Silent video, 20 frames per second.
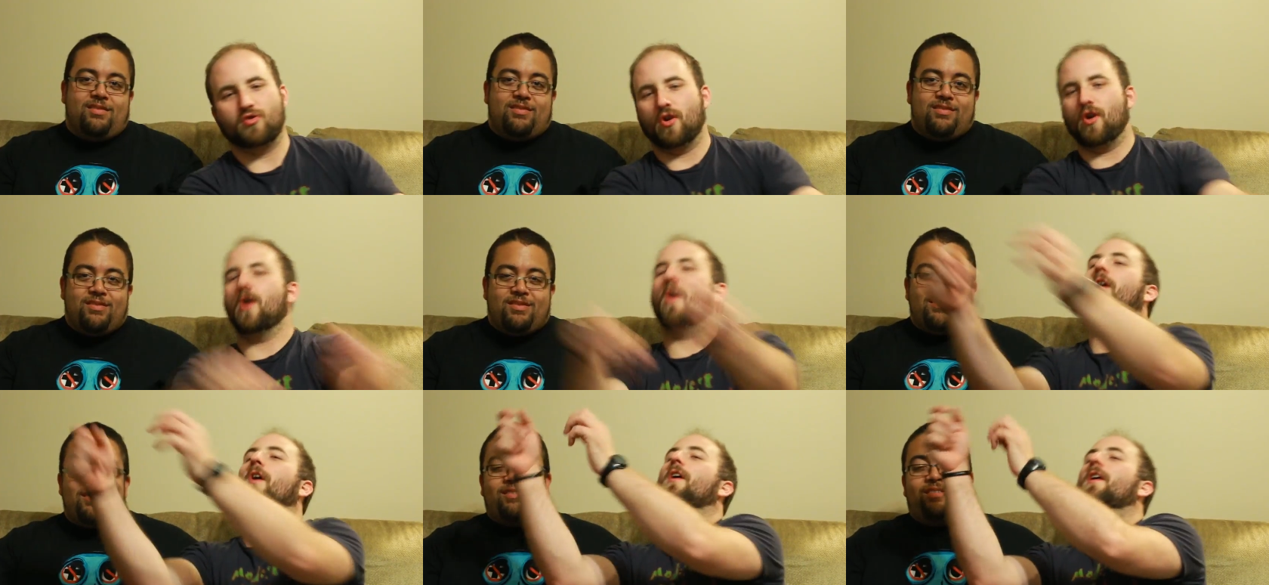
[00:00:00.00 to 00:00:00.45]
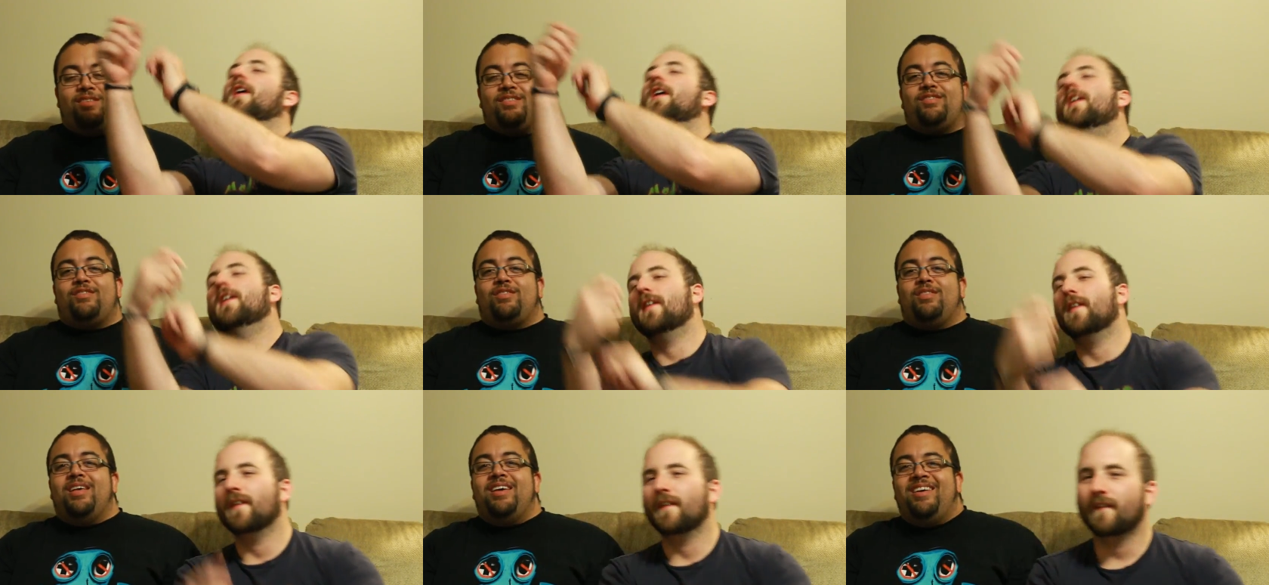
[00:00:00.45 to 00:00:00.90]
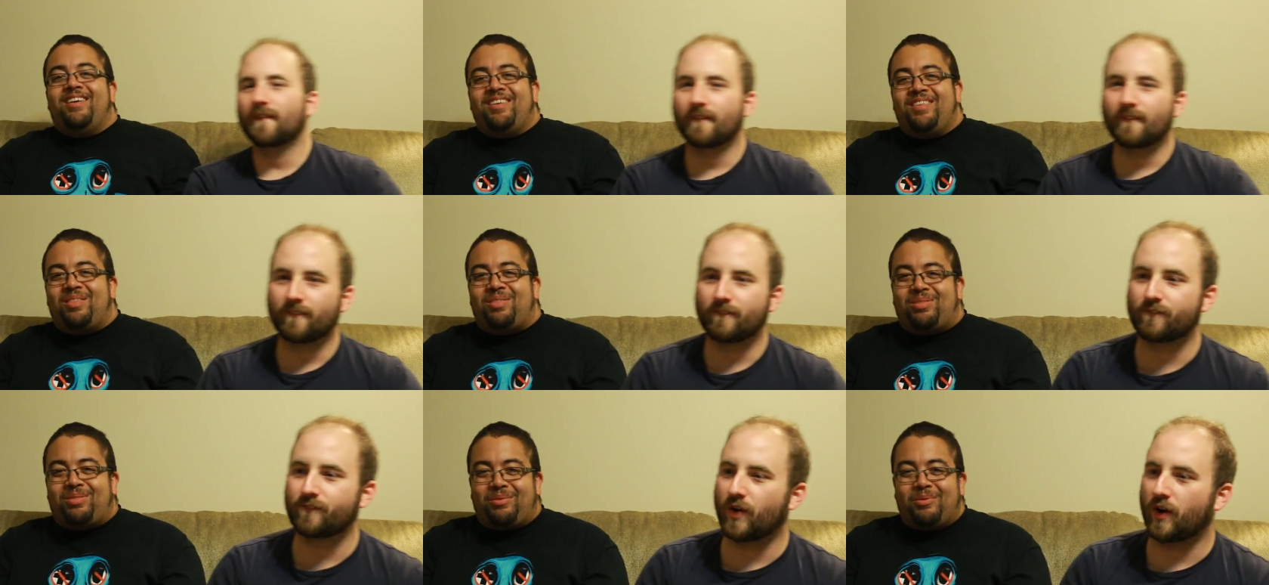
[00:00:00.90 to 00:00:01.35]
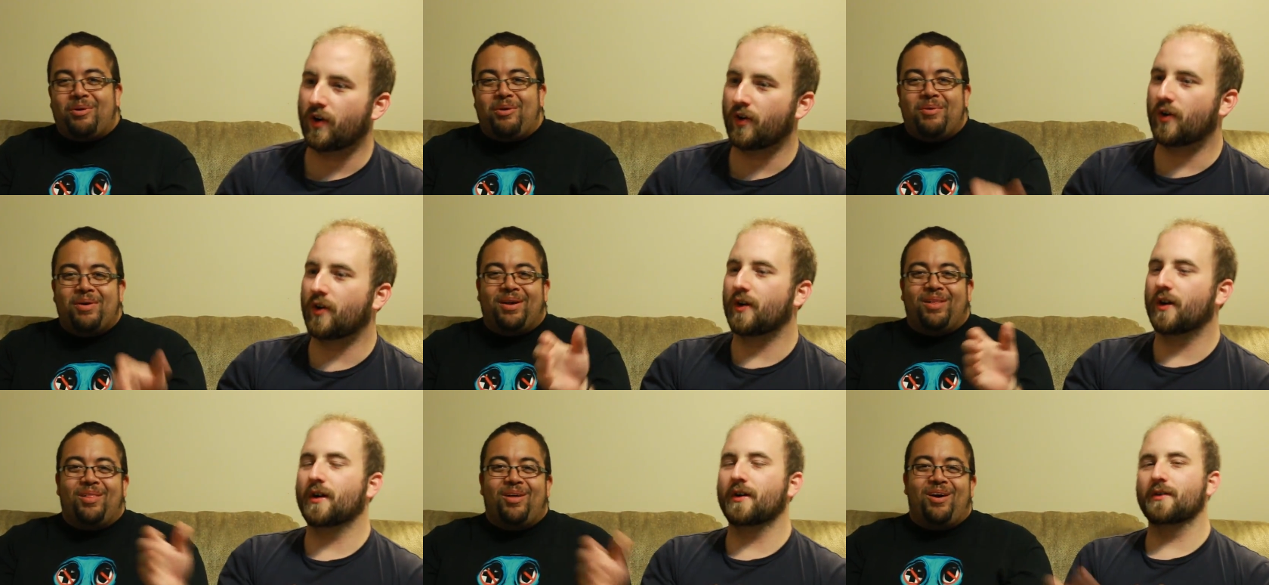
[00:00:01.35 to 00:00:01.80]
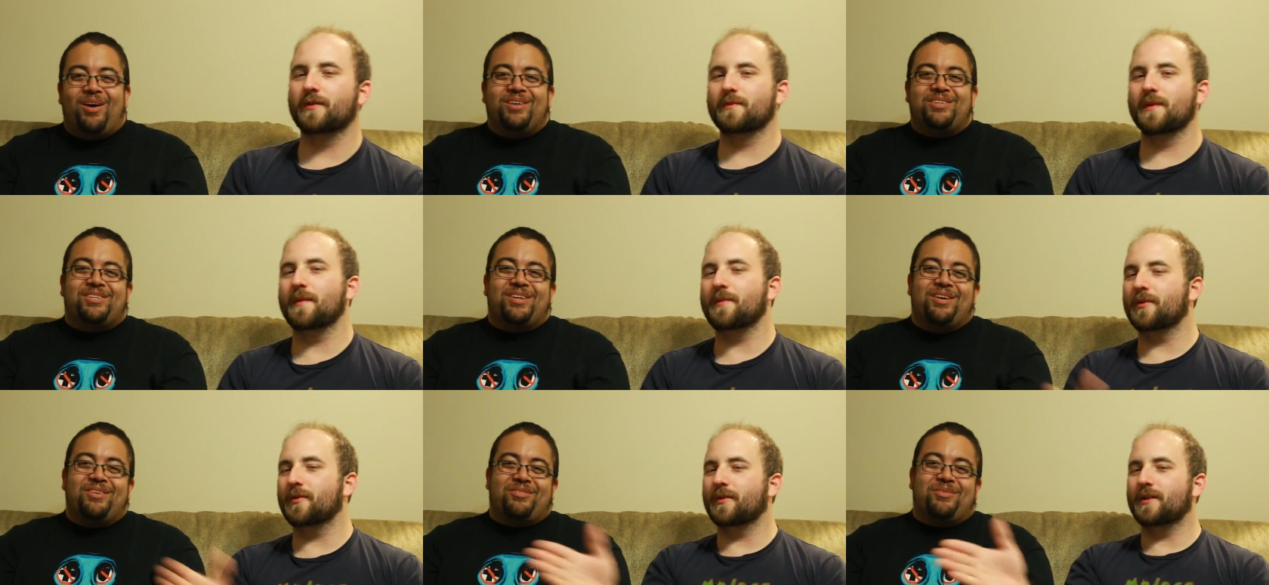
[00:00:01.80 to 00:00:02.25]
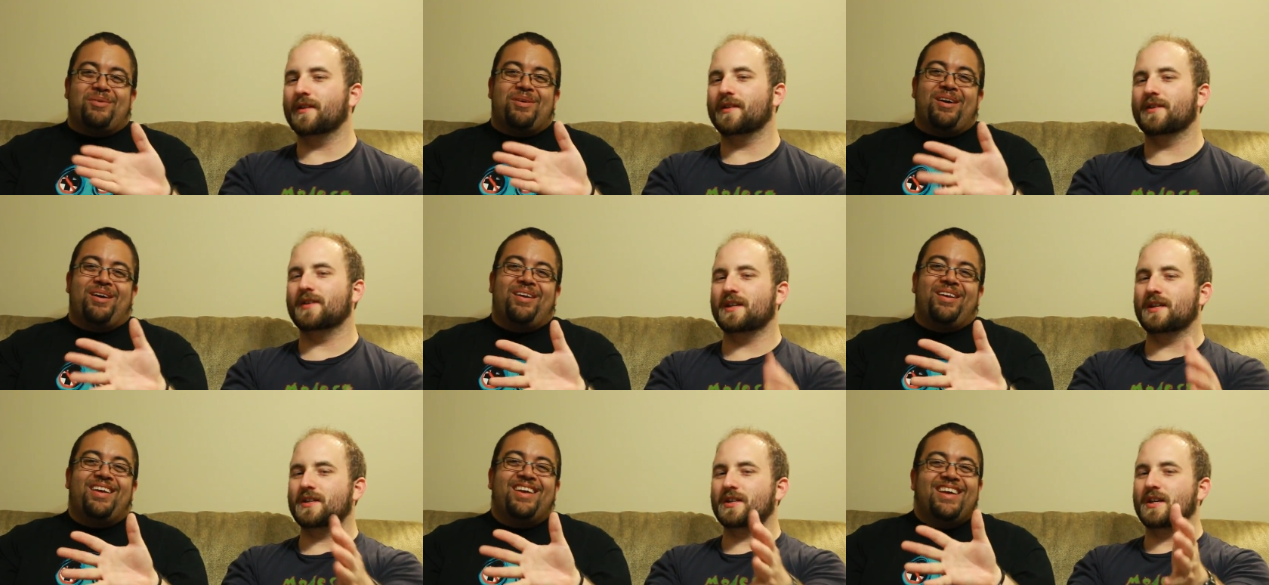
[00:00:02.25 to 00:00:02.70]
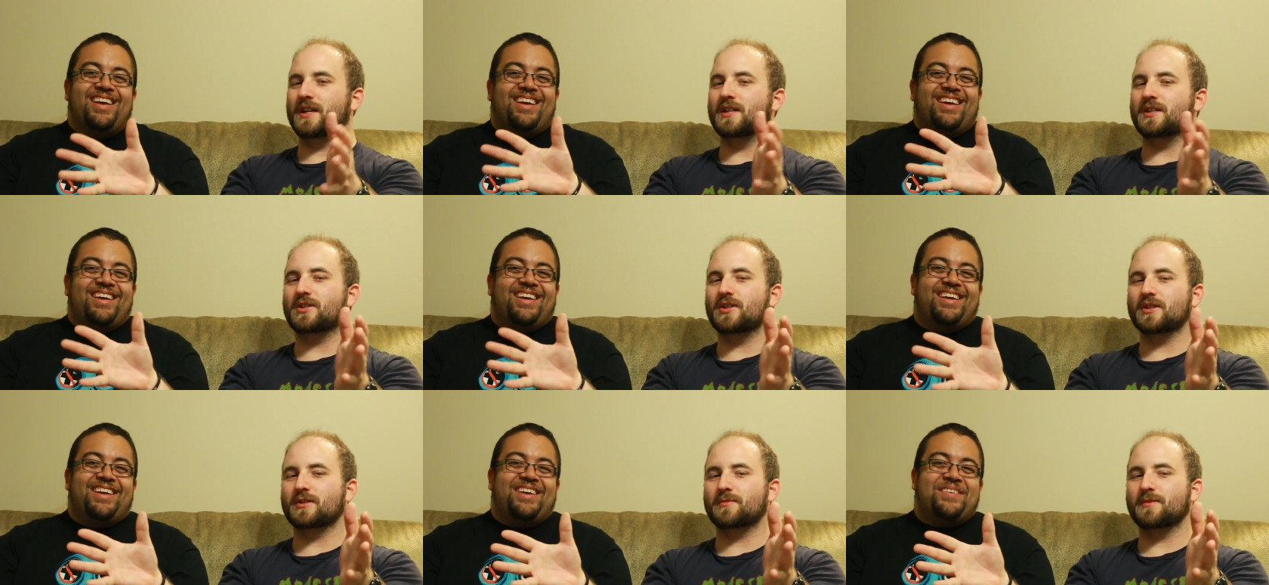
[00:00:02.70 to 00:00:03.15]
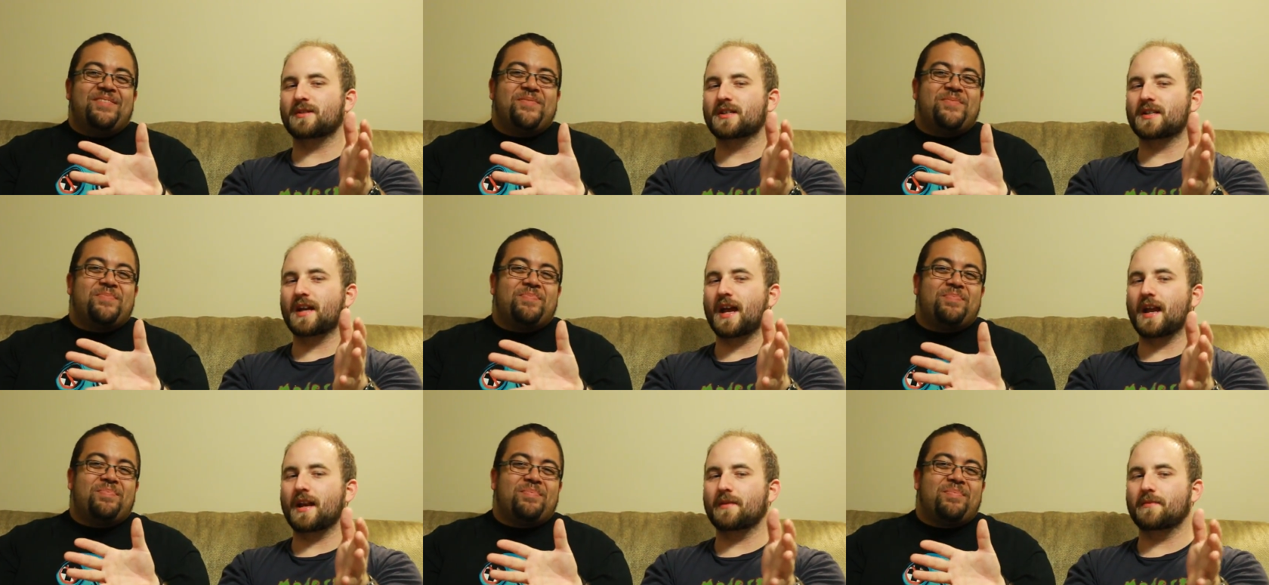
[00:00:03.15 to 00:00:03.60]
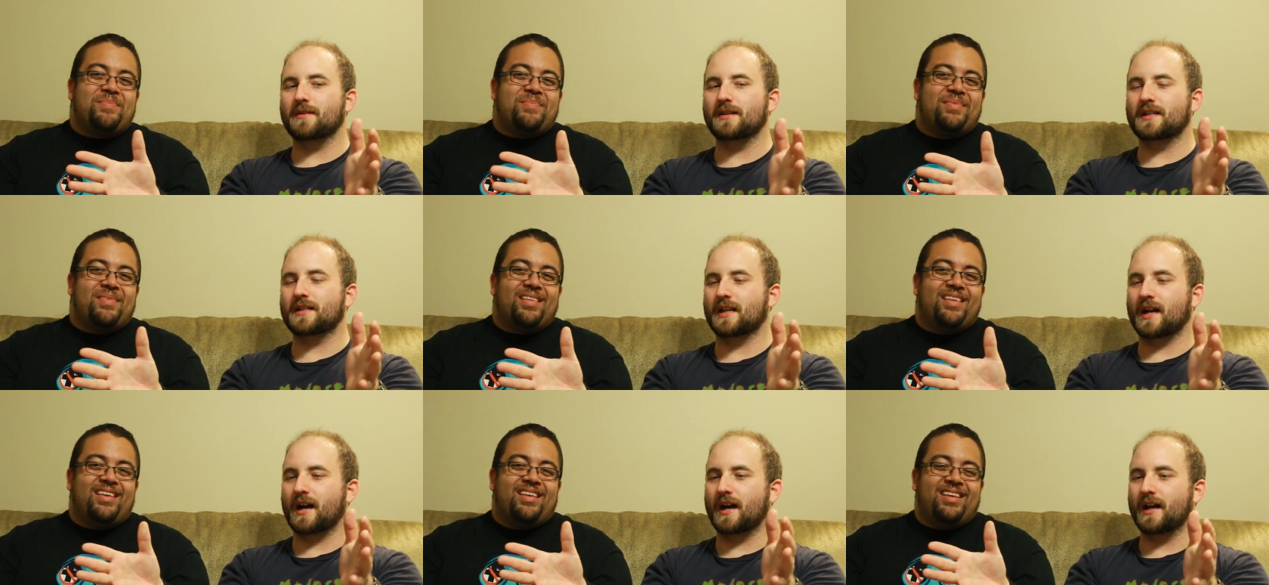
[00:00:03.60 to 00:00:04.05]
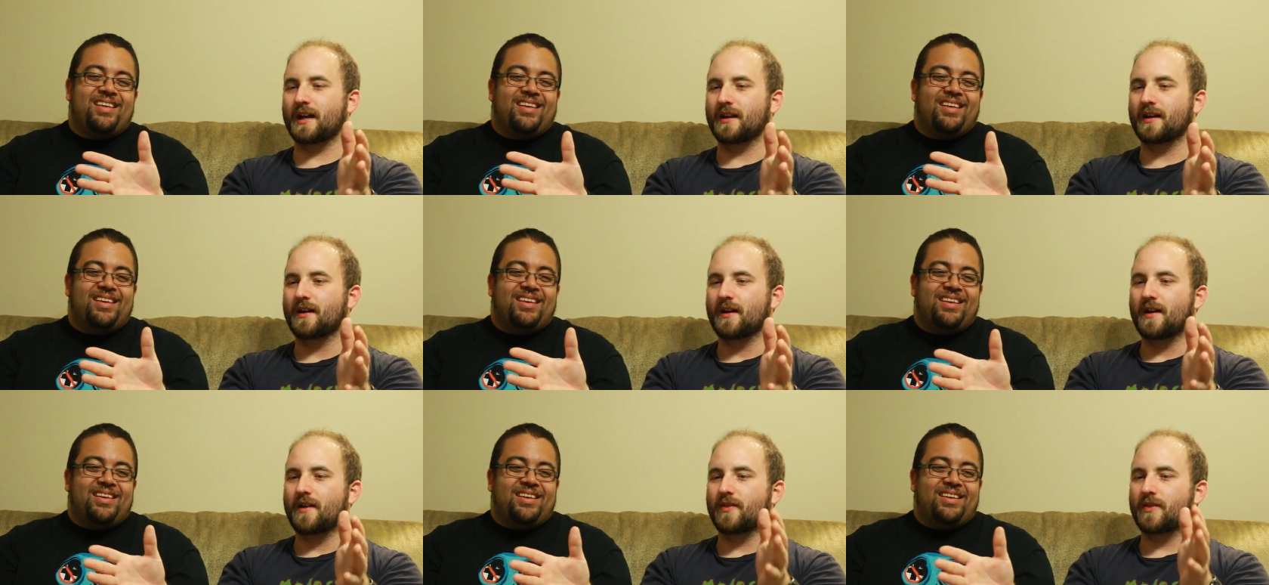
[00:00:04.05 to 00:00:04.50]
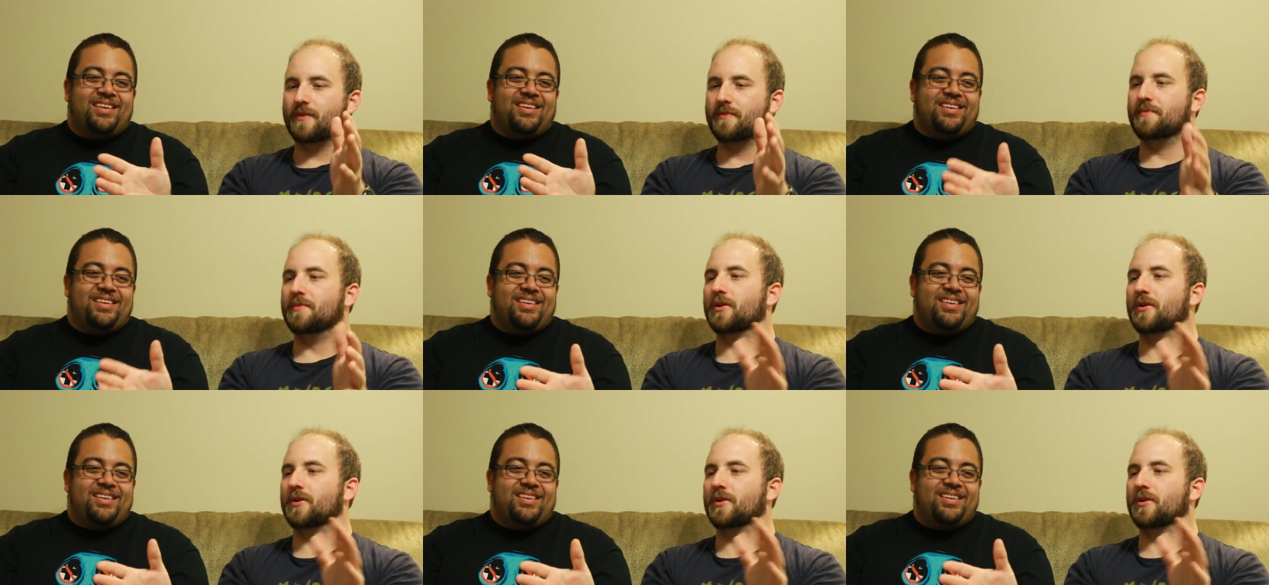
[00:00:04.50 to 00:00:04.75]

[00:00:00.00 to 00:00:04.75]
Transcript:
Speaker 1: chair! He's throwing lawn chairs around. He's just standing beside the